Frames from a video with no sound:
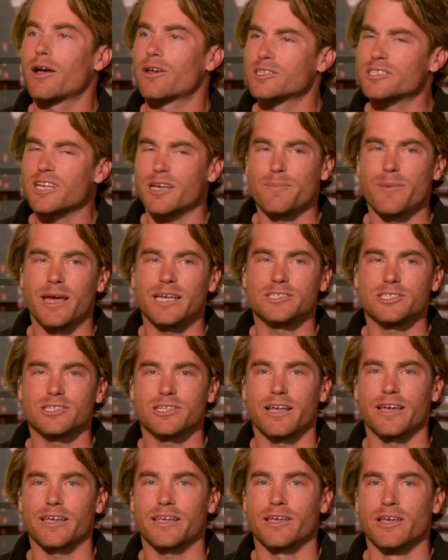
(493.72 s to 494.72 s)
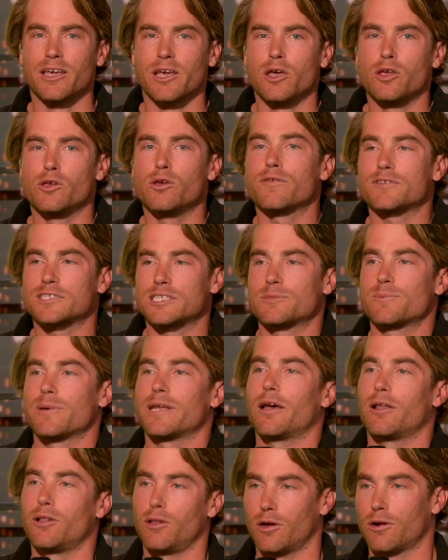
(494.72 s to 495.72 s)
Because I imagine like you obviously
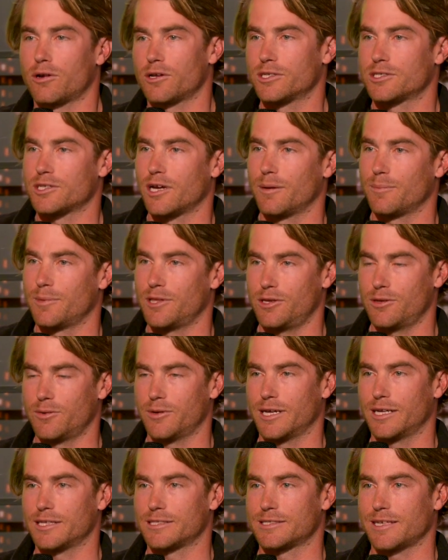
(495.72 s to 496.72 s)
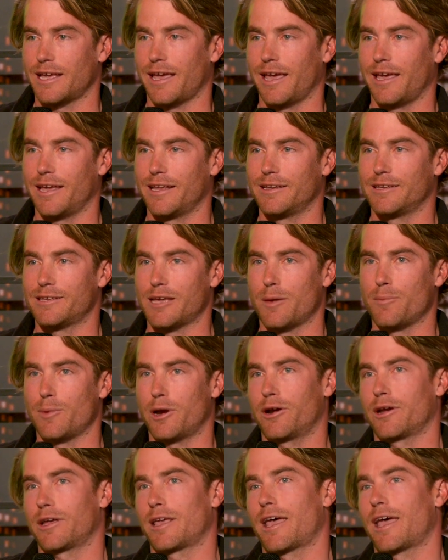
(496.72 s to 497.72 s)
spent a lot of your time in the US and
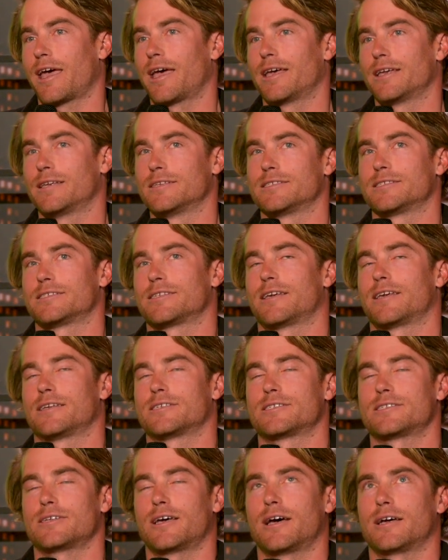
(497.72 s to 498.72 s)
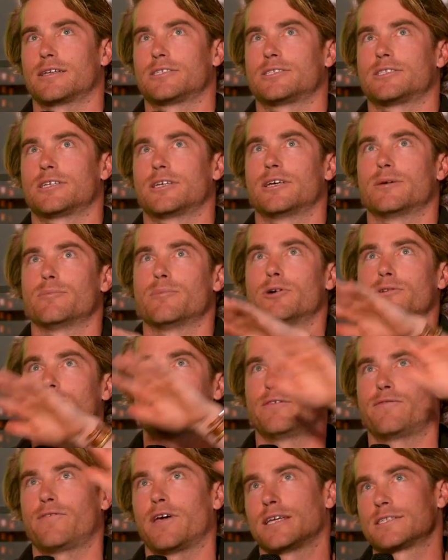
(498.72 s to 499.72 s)
America has such a
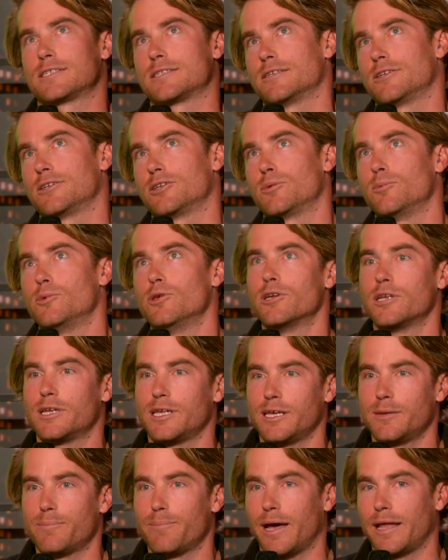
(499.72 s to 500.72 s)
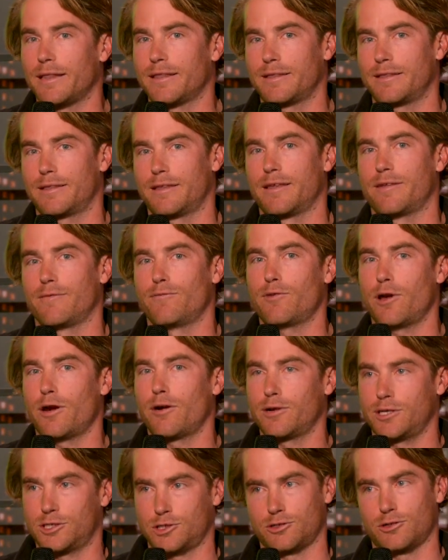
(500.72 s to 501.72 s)
multifaceted community, but
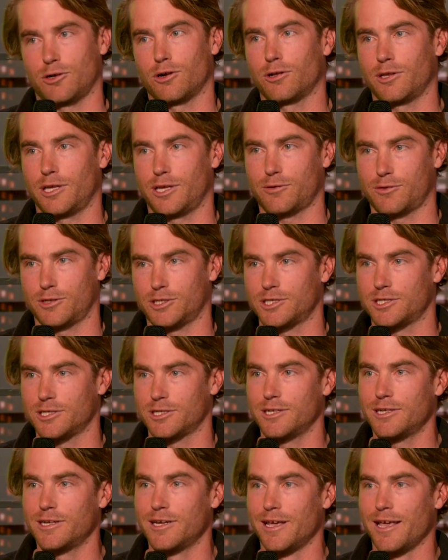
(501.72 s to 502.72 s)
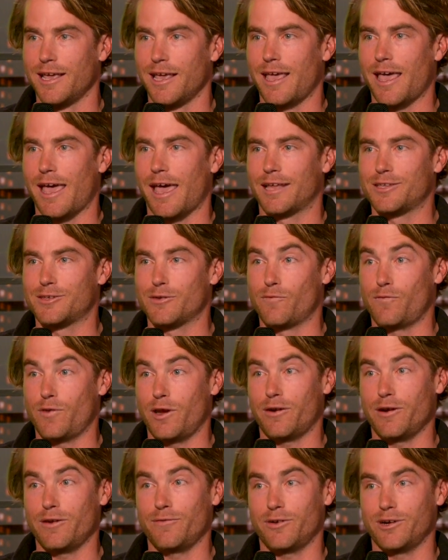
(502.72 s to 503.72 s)
very strongly Christian. And some
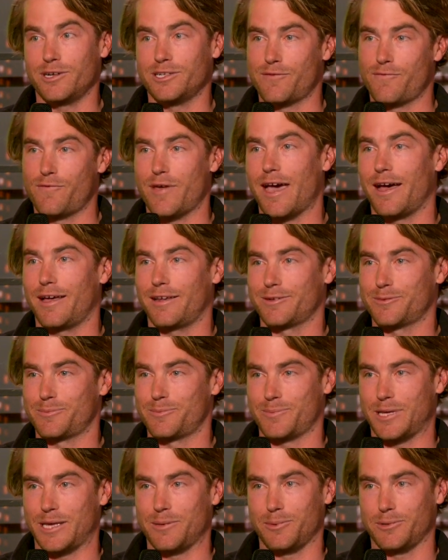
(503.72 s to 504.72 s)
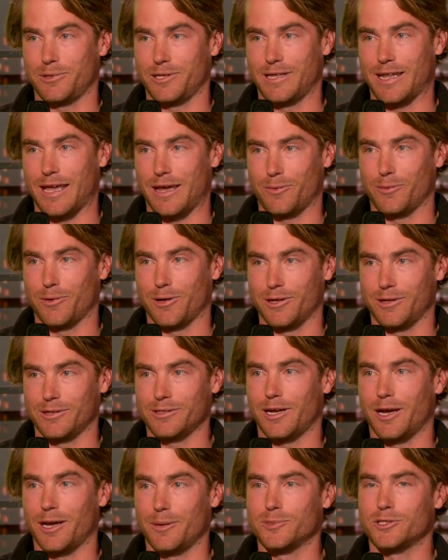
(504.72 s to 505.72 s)
very, very devout people in that
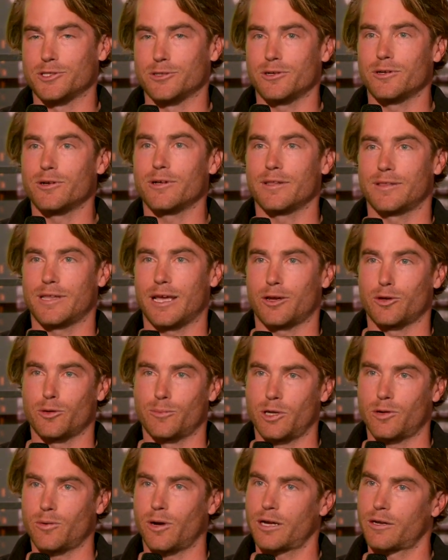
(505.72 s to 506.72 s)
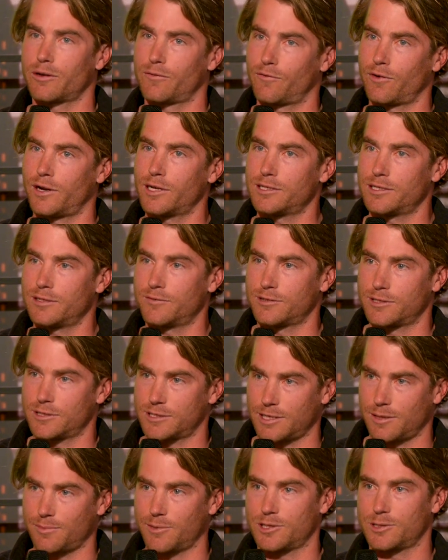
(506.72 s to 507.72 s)
world. Yeah. I'm sure that could be quite confronting to
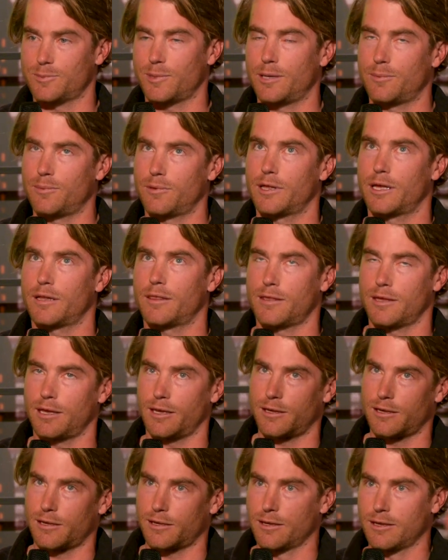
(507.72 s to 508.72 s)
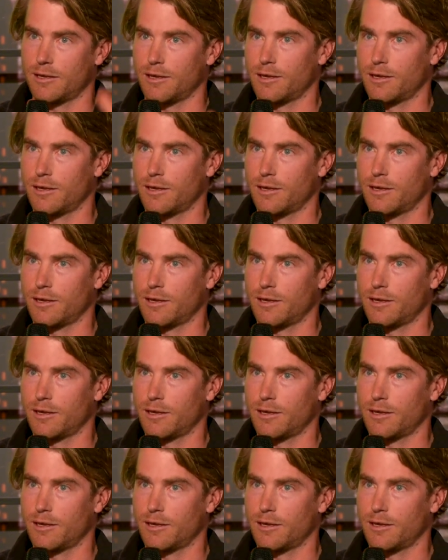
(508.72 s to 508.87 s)
some of those people that think